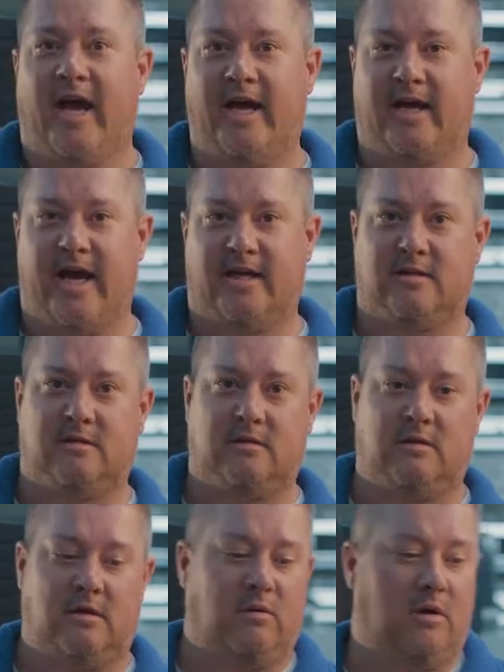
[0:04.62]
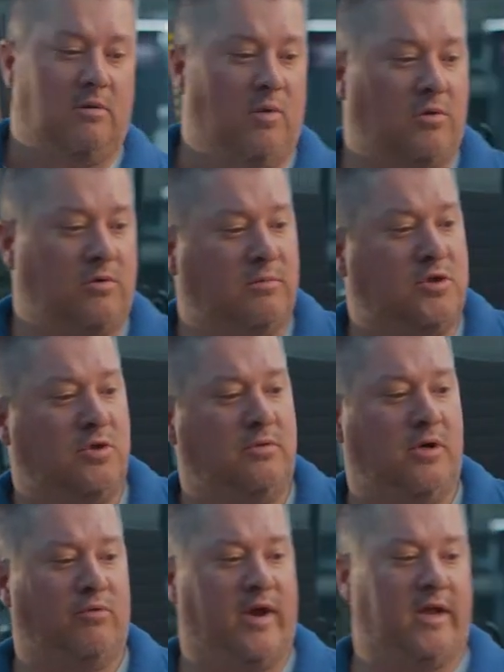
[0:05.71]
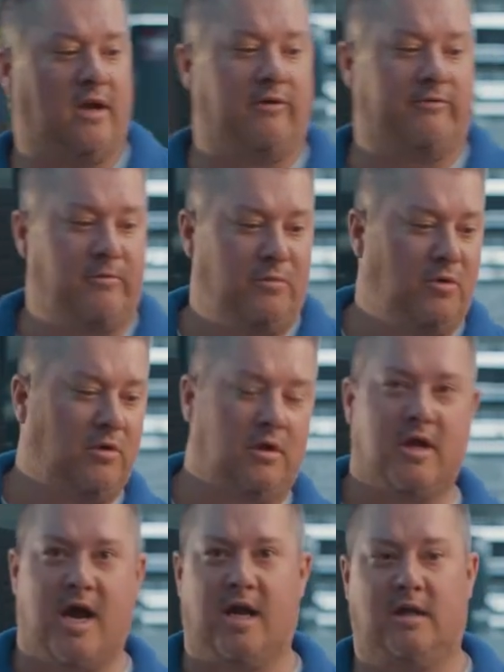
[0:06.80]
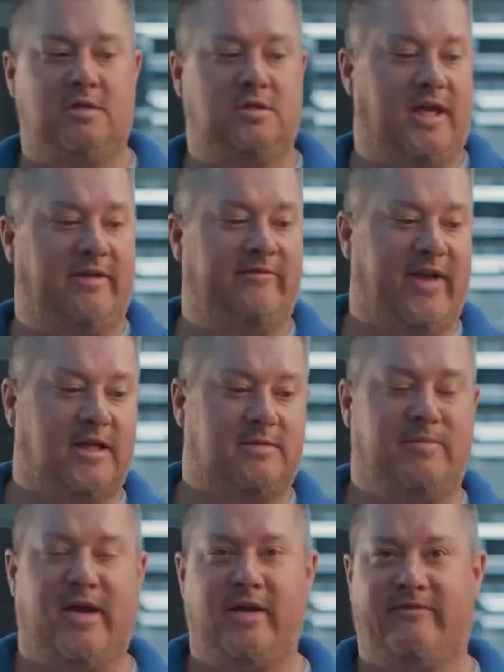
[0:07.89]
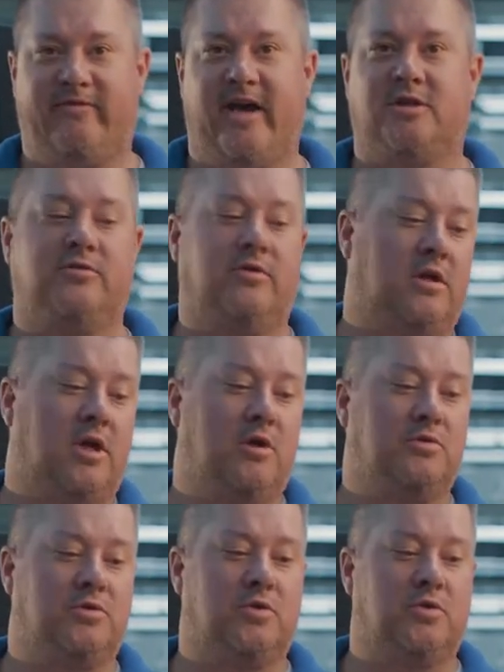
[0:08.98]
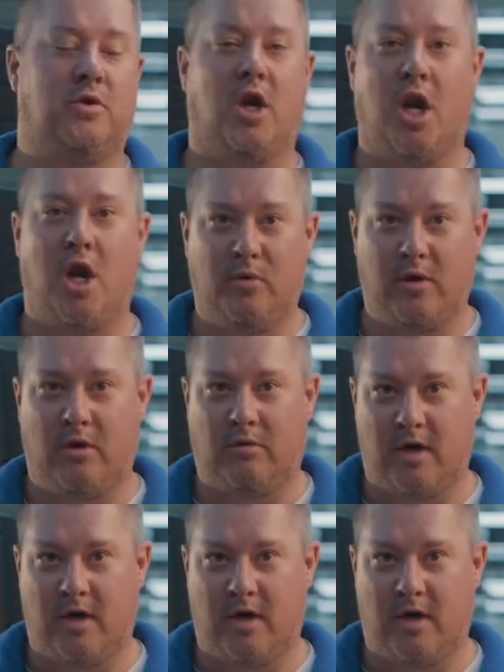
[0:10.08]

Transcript: Hey guys, welcome to the Randolph Community College Advanced Manufacturing Coaster Logo